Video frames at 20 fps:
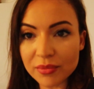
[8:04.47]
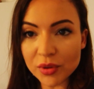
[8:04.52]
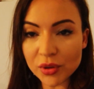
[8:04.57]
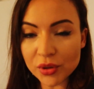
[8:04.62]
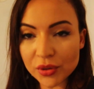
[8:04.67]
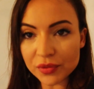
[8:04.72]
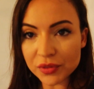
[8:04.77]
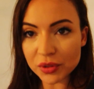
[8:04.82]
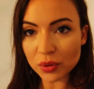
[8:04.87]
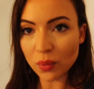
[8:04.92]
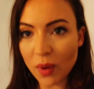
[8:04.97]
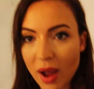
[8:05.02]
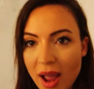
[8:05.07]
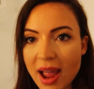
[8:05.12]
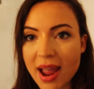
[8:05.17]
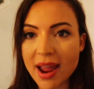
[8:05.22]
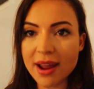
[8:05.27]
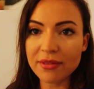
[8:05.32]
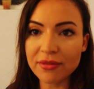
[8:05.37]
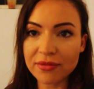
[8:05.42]
moved
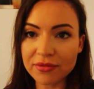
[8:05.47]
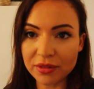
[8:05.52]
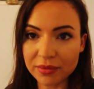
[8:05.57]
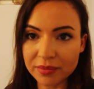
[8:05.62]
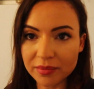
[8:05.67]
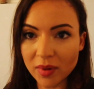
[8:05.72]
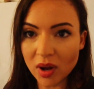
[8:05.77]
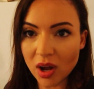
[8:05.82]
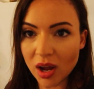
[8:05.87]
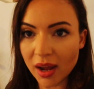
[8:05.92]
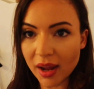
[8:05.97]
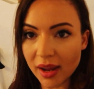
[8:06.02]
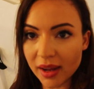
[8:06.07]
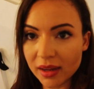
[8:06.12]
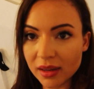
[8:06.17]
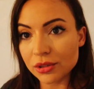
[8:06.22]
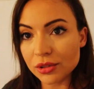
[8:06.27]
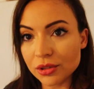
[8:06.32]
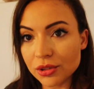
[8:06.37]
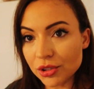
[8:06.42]
away from
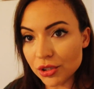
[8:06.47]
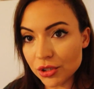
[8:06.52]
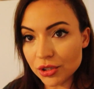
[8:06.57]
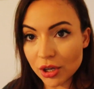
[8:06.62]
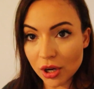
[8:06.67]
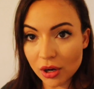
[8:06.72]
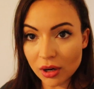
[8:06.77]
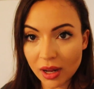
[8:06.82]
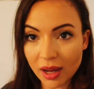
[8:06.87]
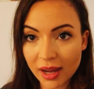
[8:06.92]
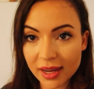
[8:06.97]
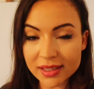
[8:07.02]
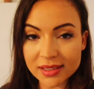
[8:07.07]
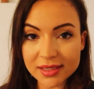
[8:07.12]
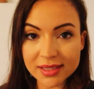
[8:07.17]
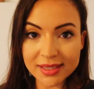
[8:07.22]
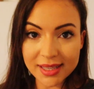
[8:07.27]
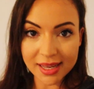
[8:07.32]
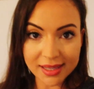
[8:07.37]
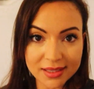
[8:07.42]
my studio light
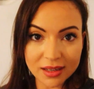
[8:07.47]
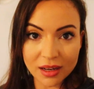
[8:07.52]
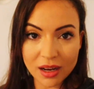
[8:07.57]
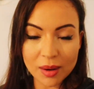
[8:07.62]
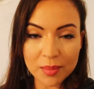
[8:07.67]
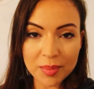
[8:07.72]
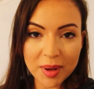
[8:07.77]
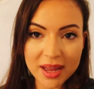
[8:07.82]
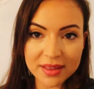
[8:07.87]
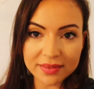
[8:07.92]
setup,